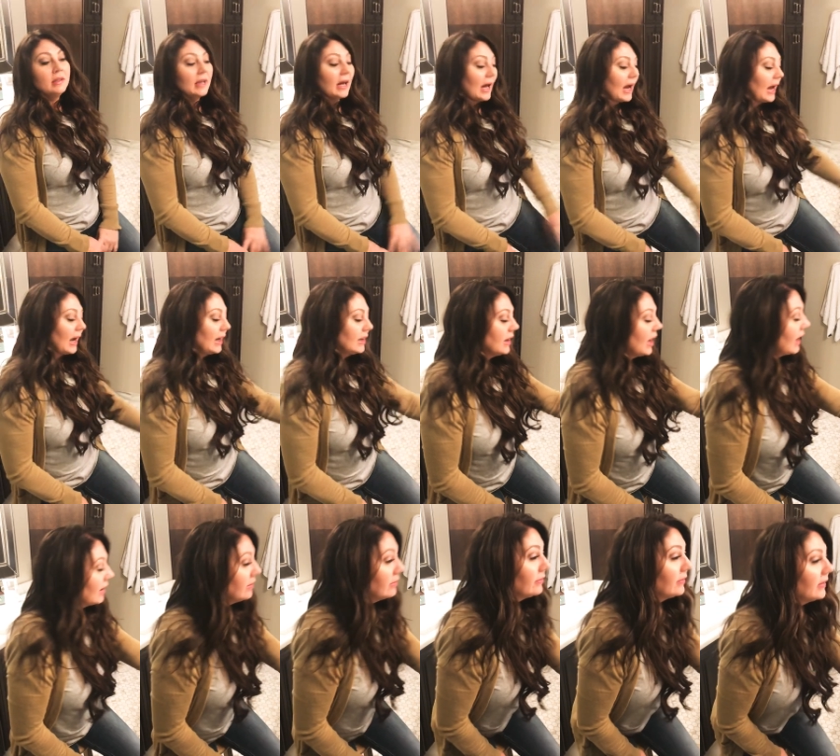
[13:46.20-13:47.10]
Yeah, and
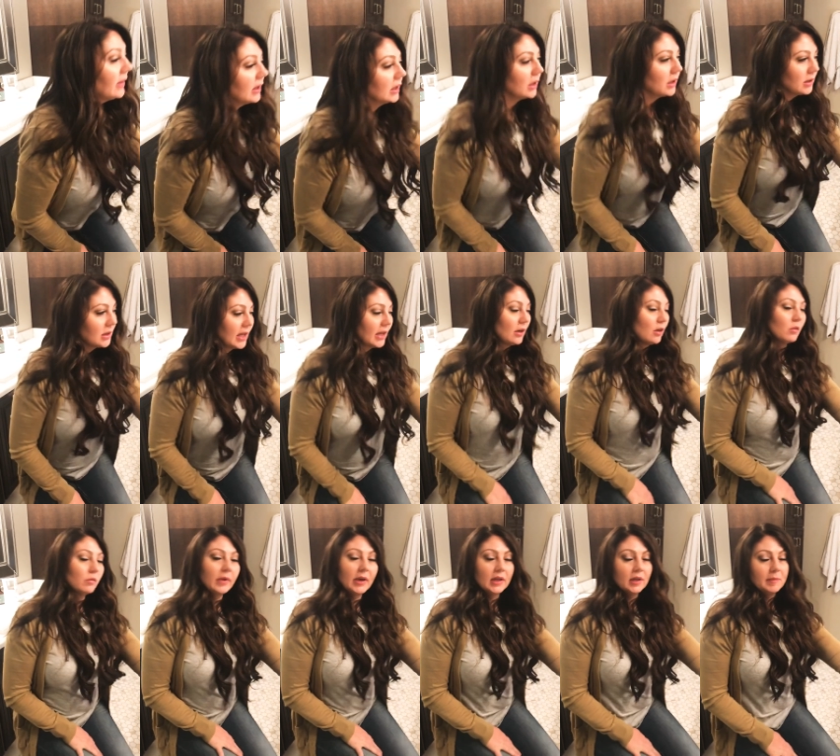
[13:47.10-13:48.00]
they don't
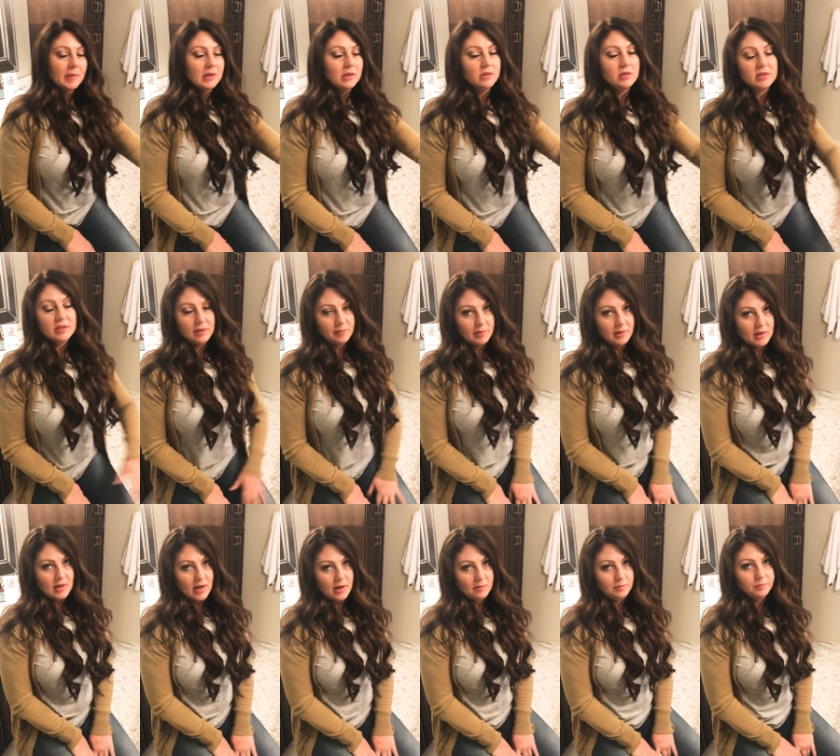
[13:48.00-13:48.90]
recommend you sleep in
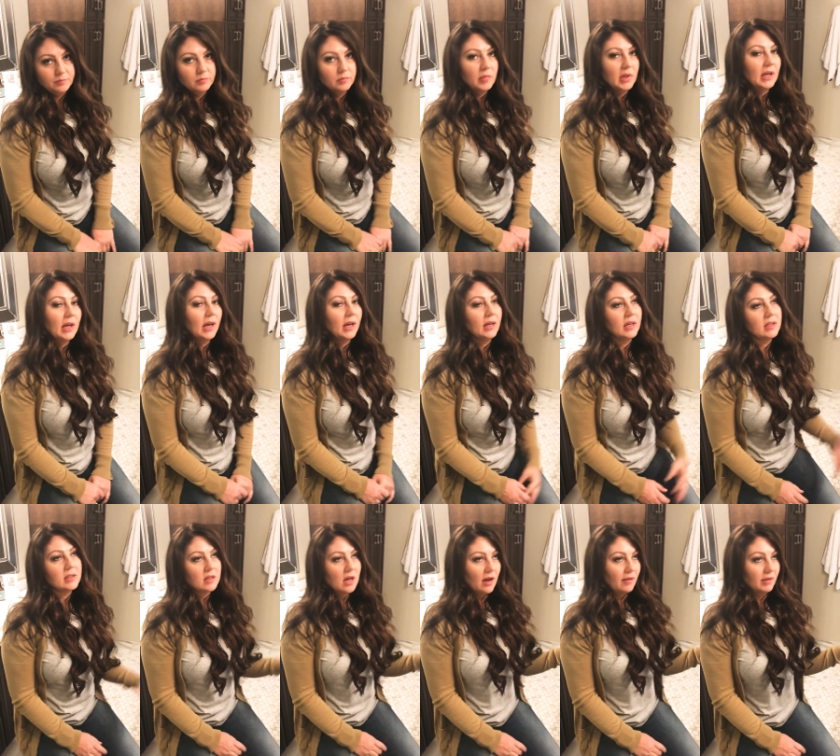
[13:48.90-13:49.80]
them
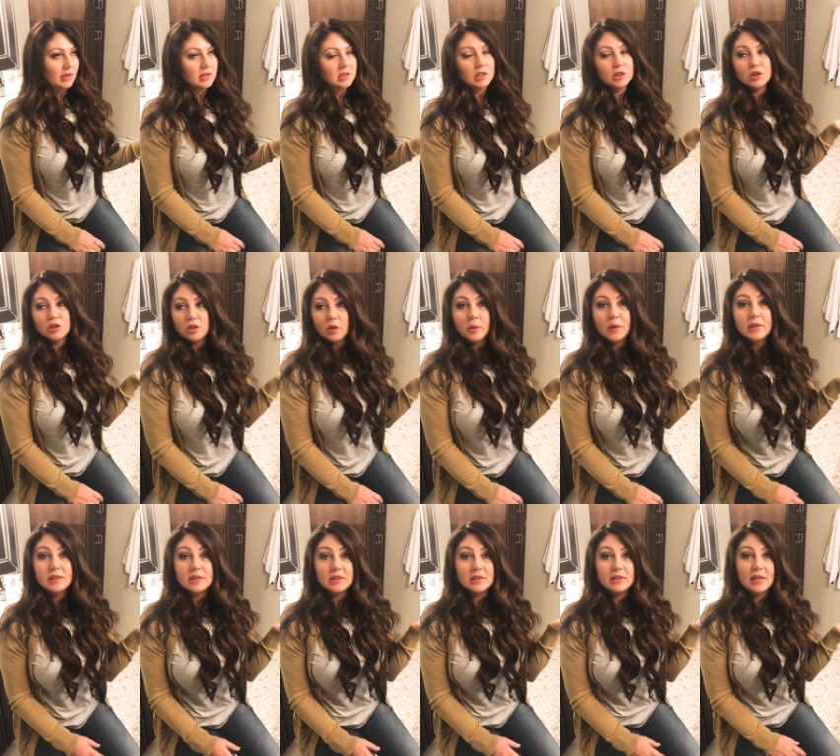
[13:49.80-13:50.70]
because obviously it's so
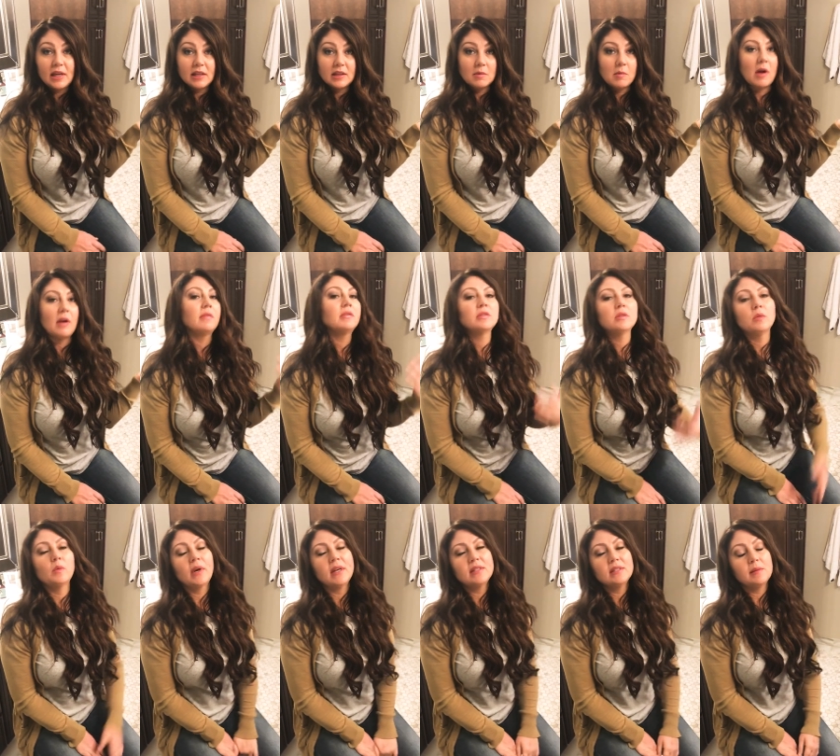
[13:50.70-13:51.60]
easy to take them off, so
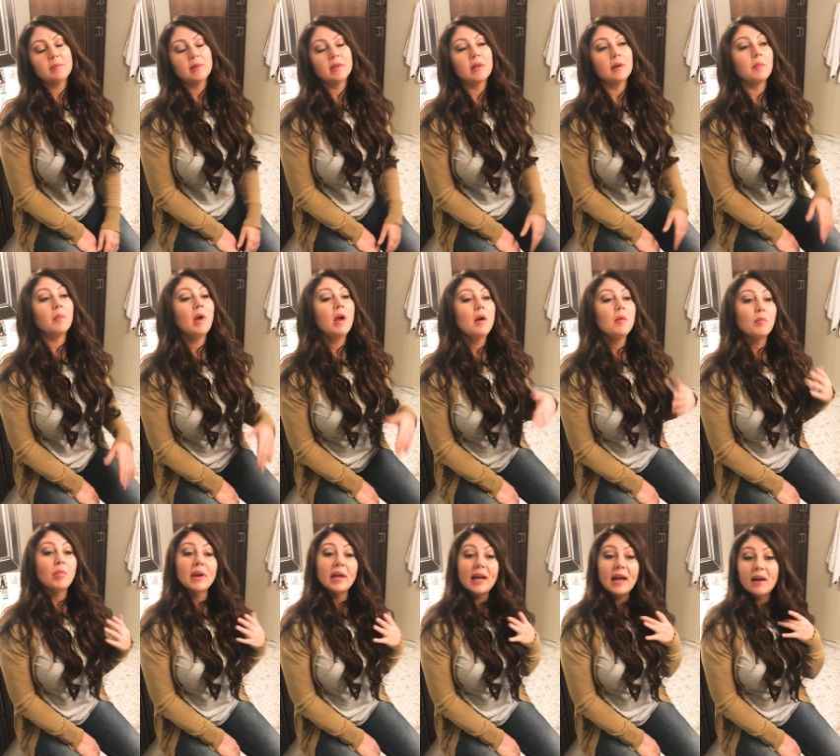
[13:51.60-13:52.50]
why sleep in them?
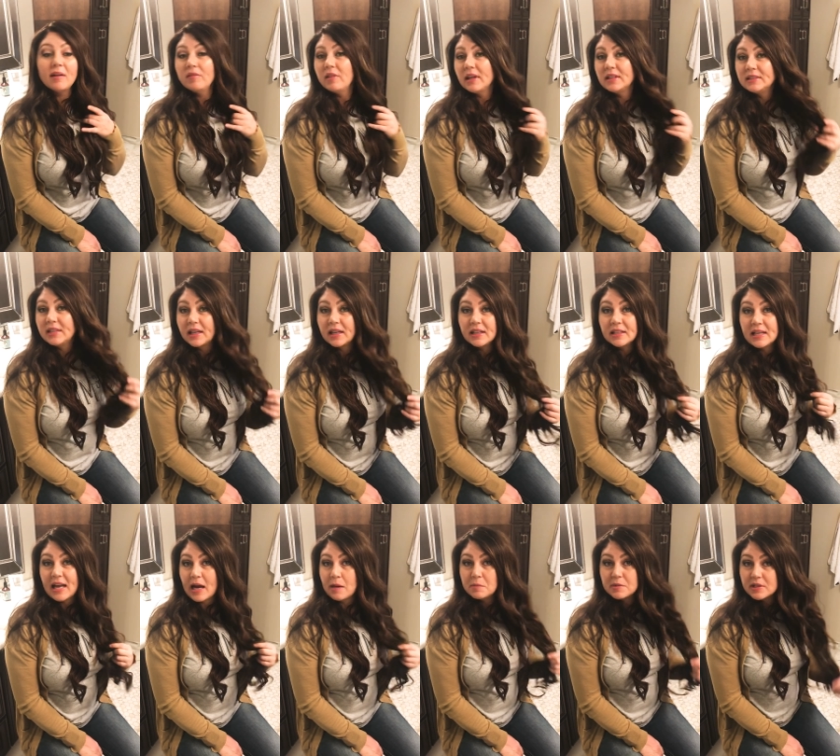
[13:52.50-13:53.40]
But I have like taken
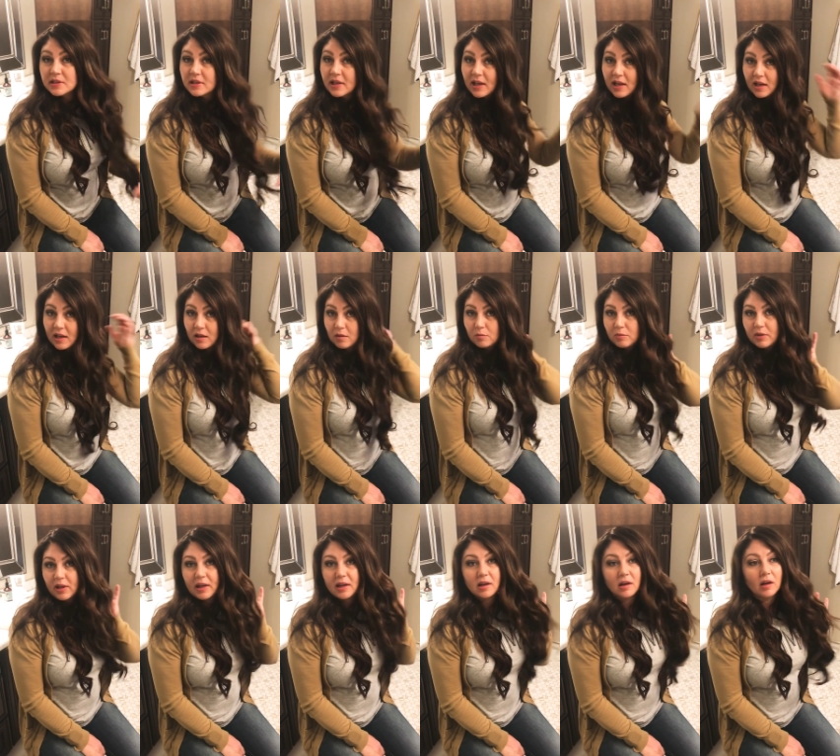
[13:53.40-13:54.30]
naps in them,
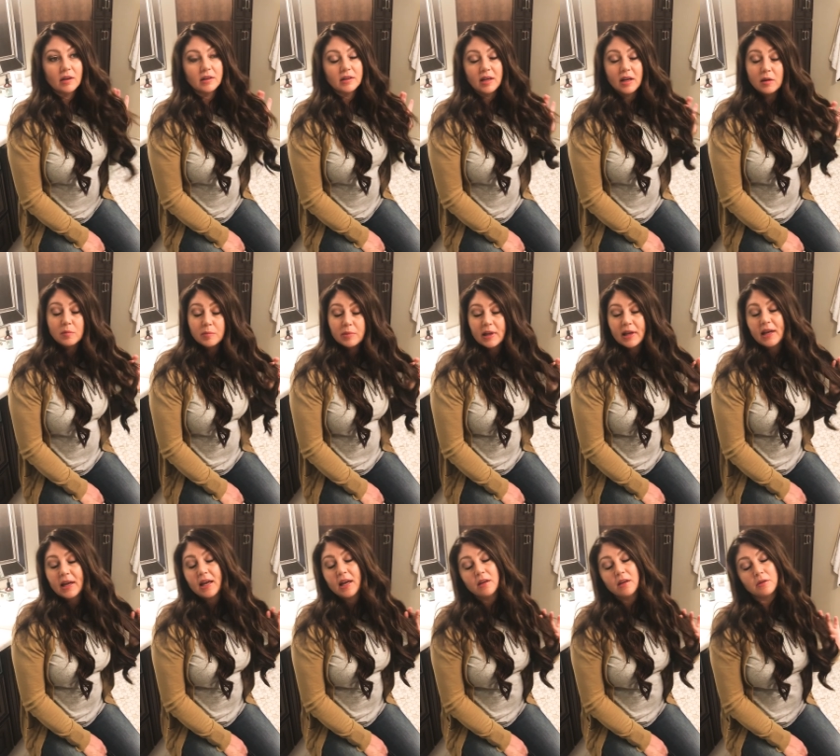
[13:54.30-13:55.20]
like on an
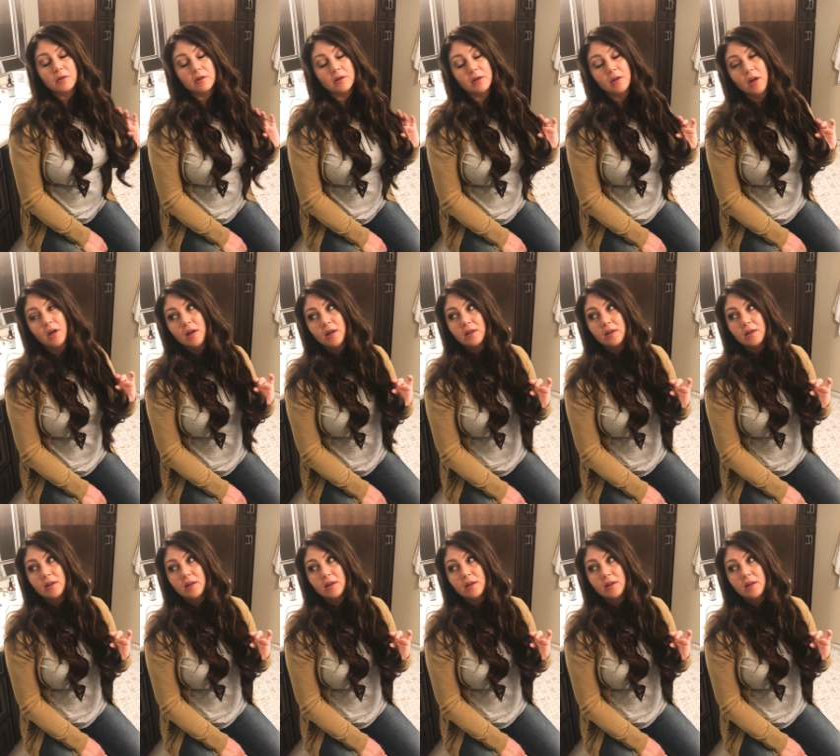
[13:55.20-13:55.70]
airplane, or